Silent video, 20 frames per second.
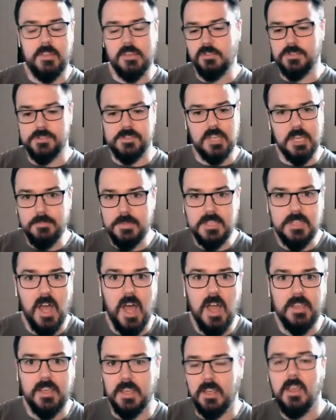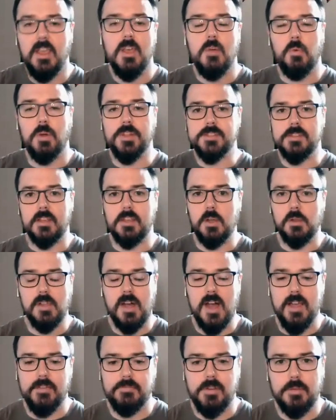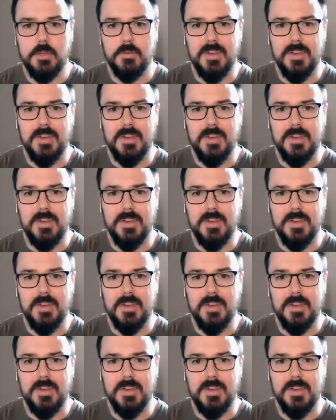and then you'll just hear me talking once I go live,